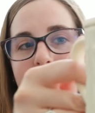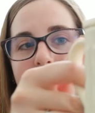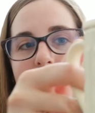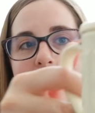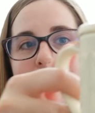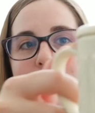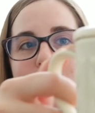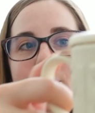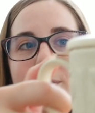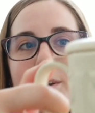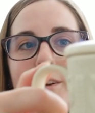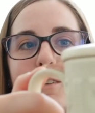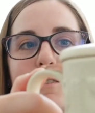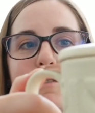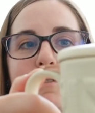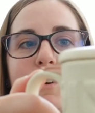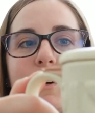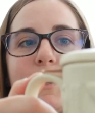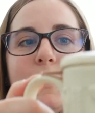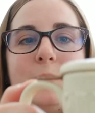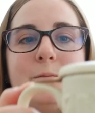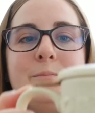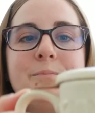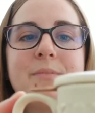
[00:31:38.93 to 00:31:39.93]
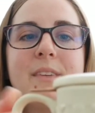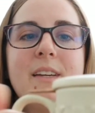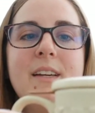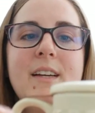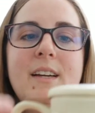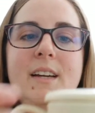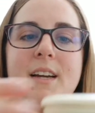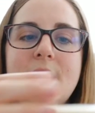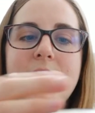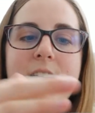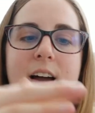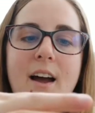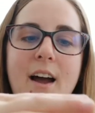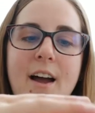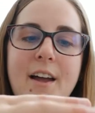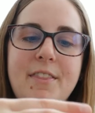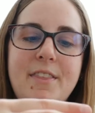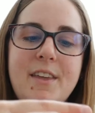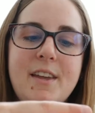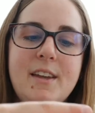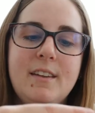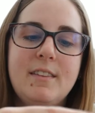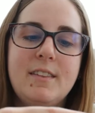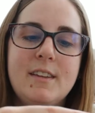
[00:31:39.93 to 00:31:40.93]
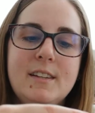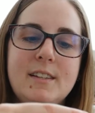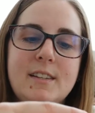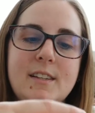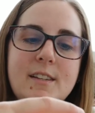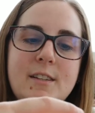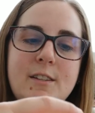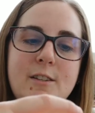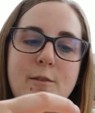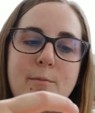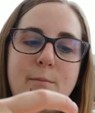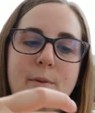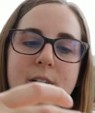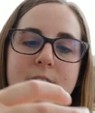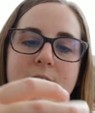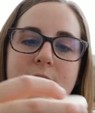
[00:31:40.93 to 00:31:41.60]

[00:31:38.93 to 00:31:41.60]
It's beautiful. I think this is super